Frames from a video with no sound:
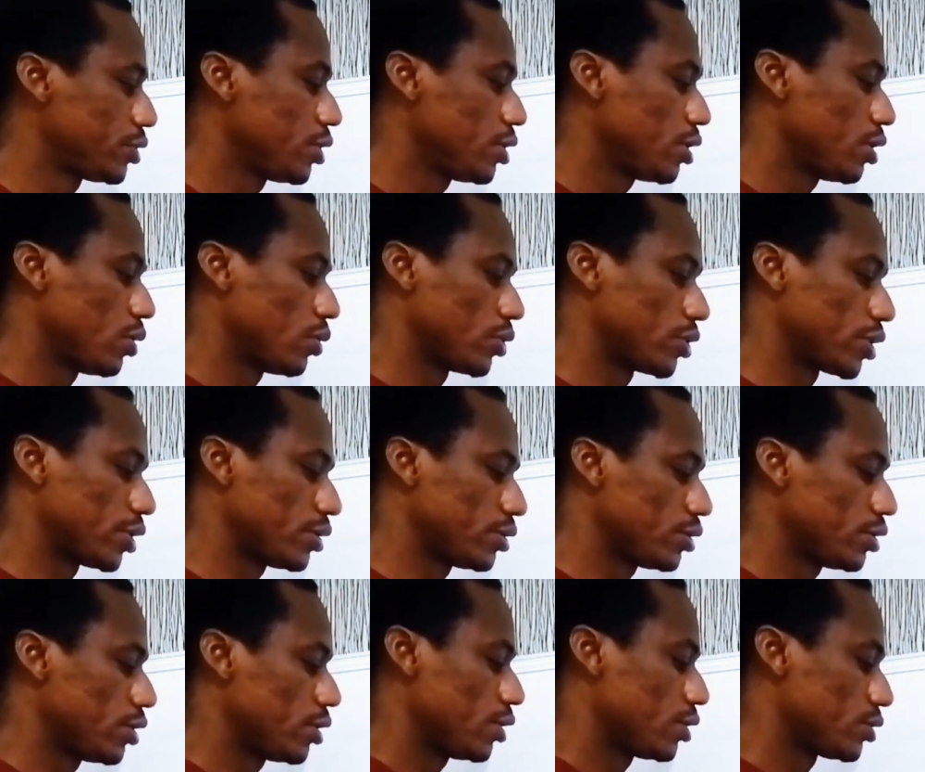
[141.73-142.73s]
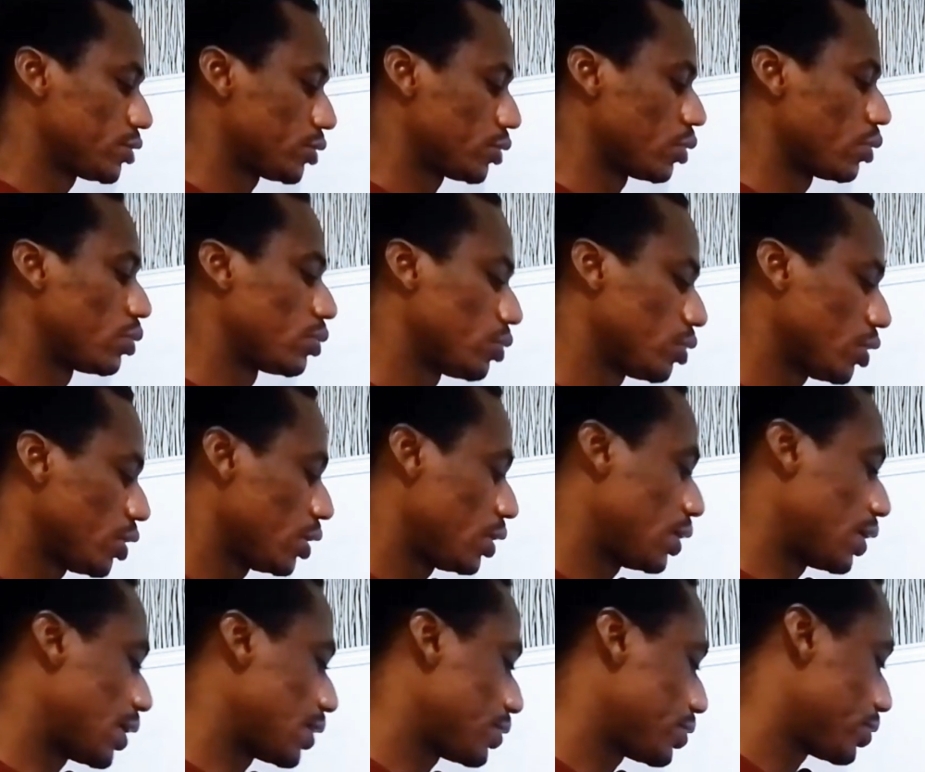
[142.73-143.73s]
Okay, so
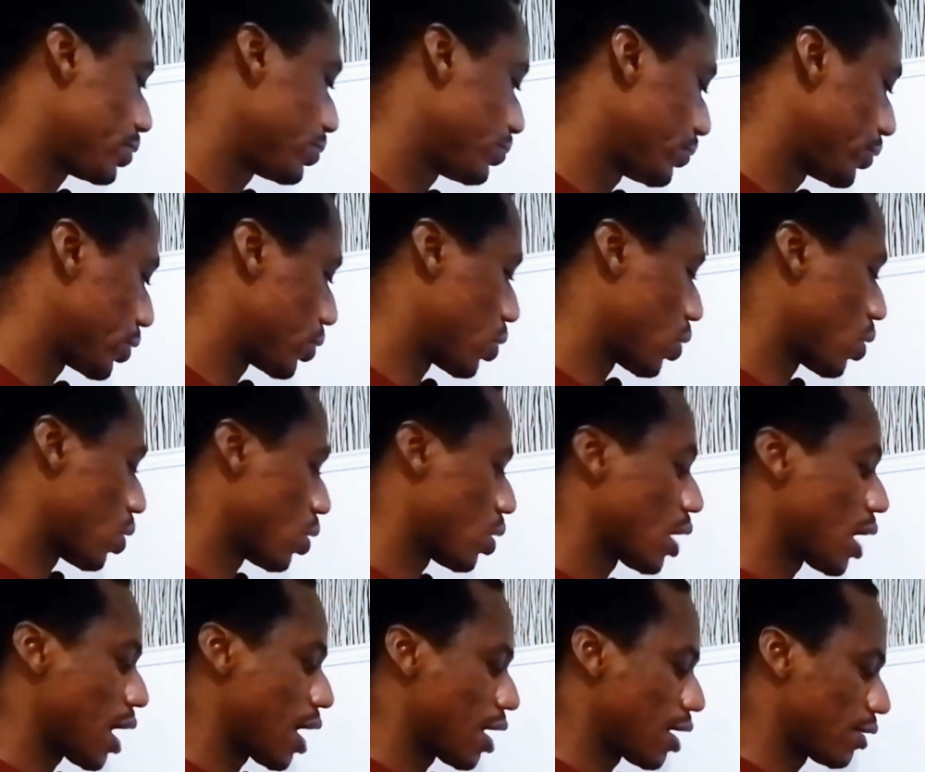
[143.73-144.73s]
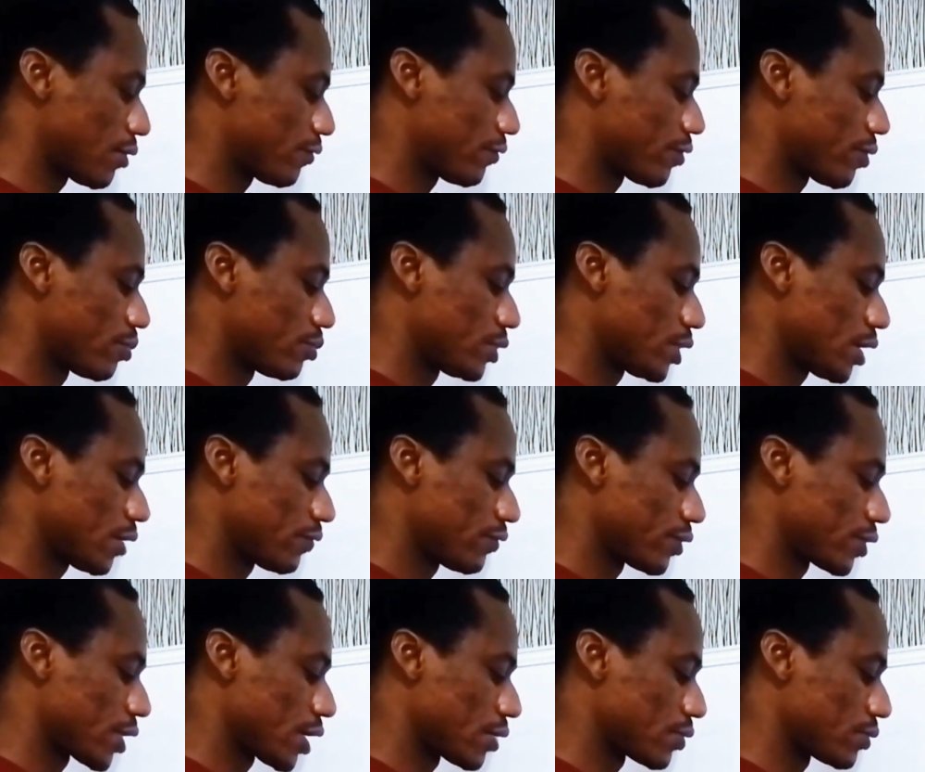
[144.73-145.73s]
let's recall our formula for
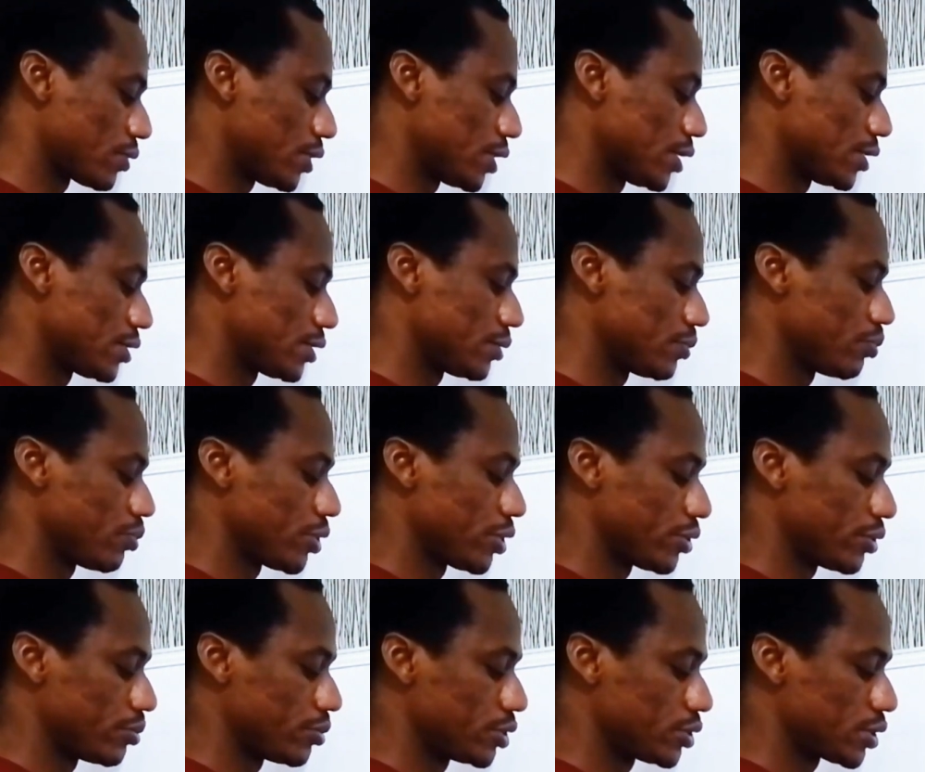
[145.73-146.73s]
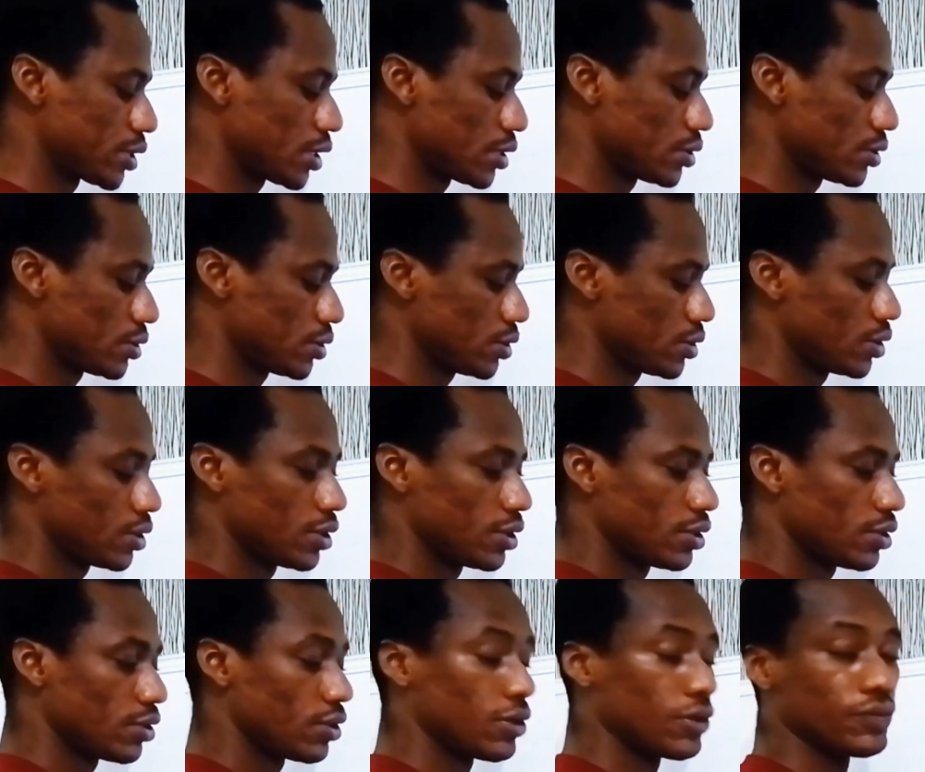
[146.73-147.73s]
calculating perimeter
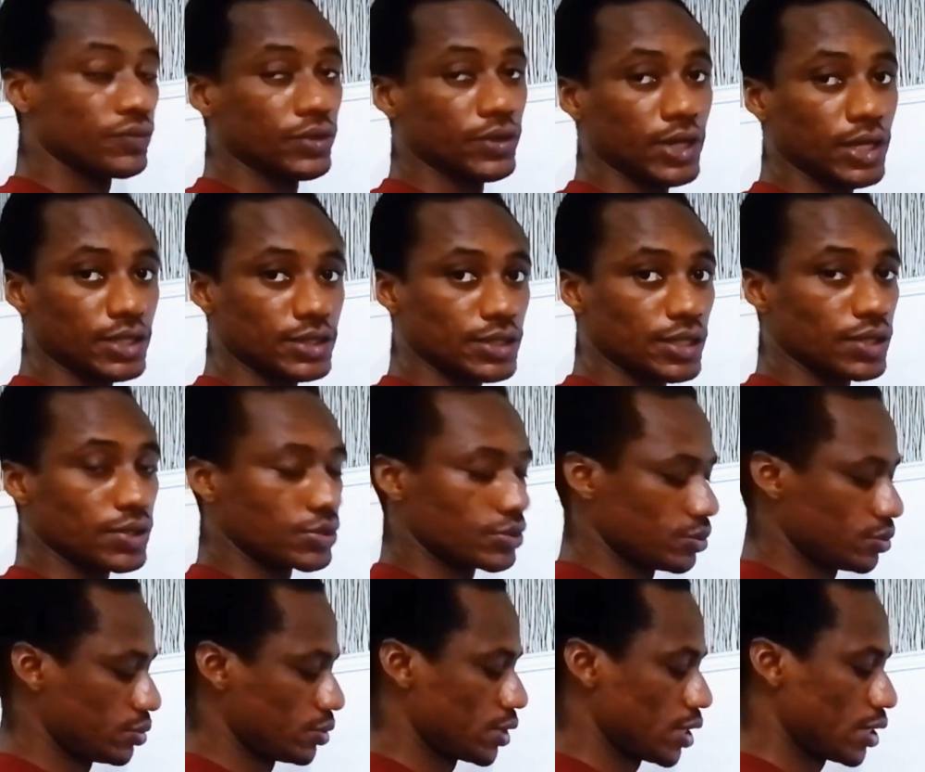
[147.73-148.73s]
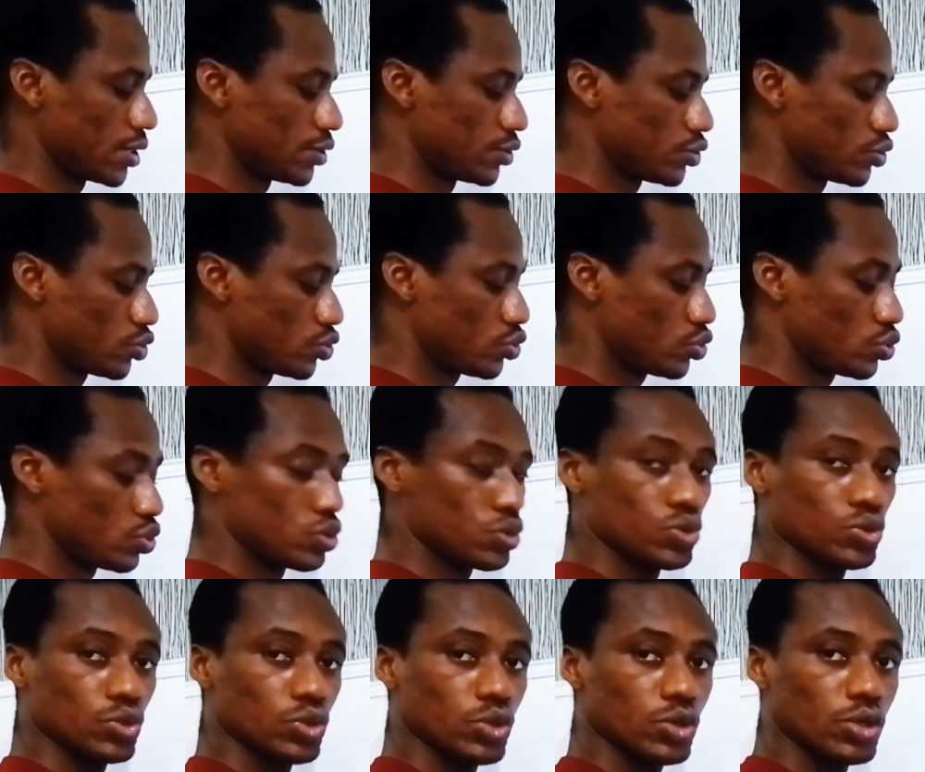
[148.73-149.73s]
of a rectangle. That is 2
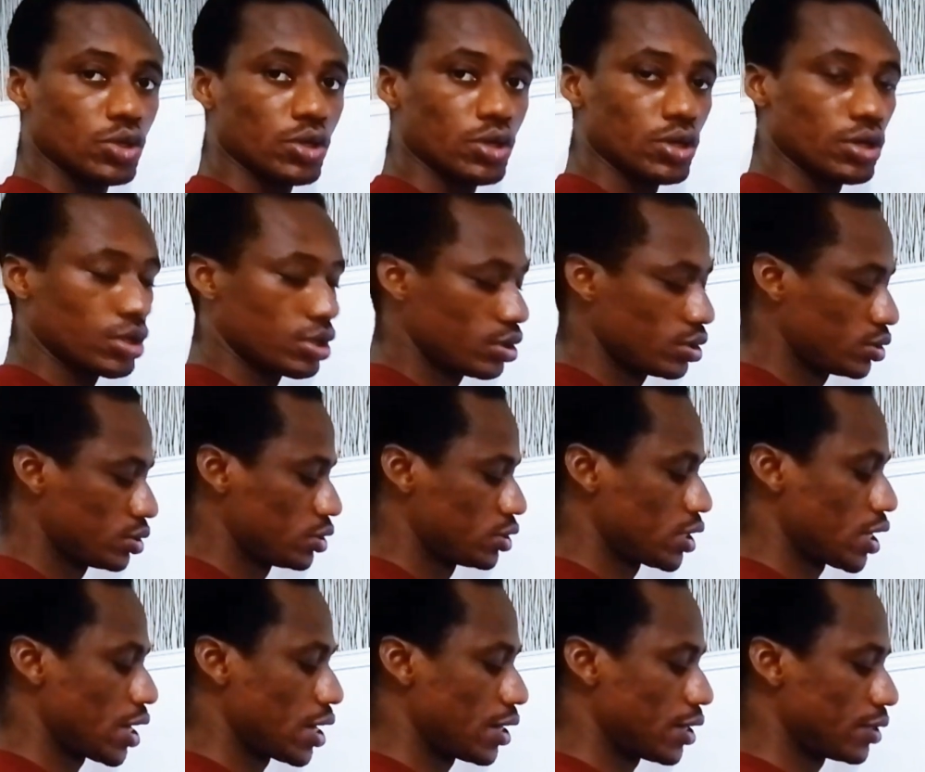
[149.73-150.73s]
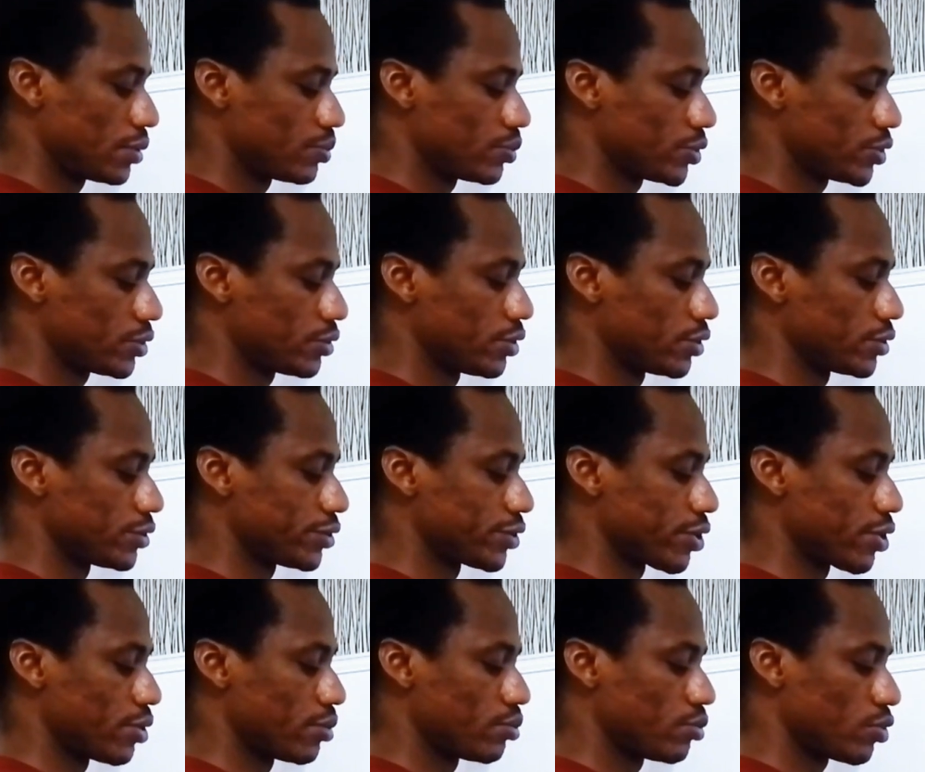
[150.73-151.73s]
times the
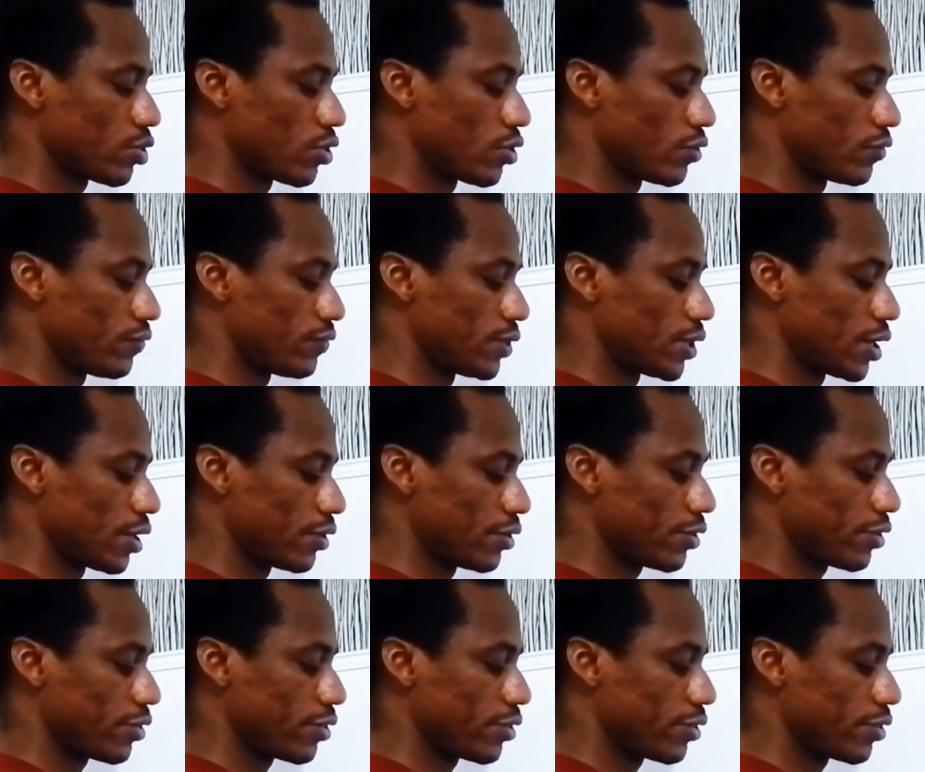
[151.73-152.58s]
sum of length